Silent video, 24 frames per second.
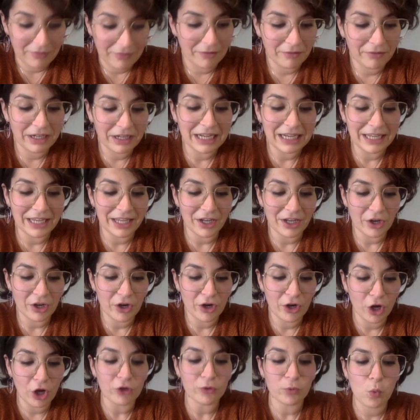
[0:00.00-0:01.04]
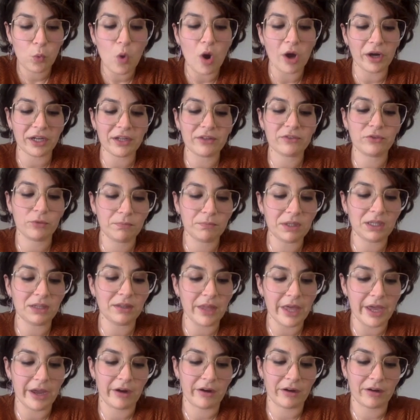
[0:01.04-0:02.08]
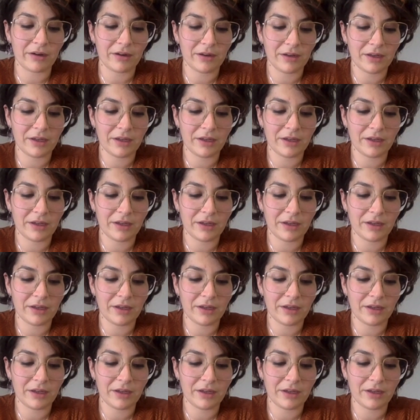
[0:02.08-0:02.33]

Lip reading: really not wanting to be there.